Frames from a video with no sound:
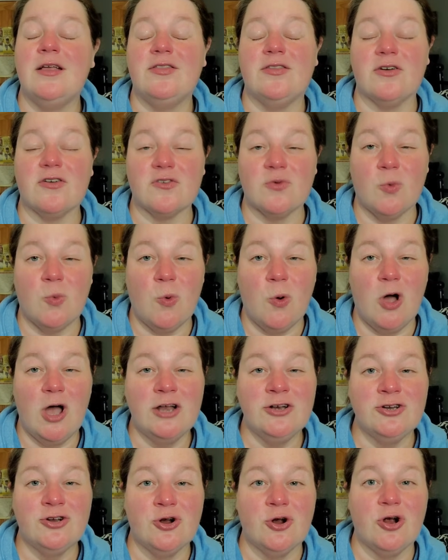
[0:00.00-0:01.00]
There's
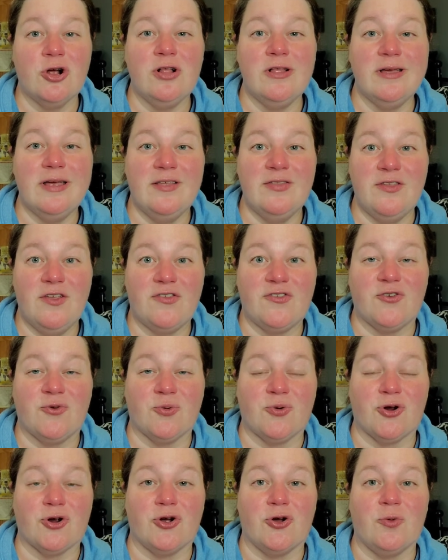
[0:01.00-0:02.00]
one girl in this
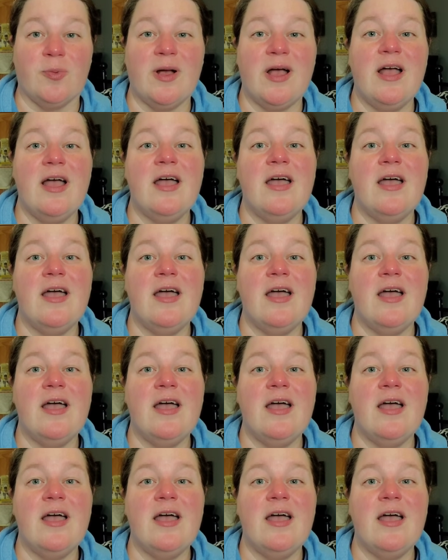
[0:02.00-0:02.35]
group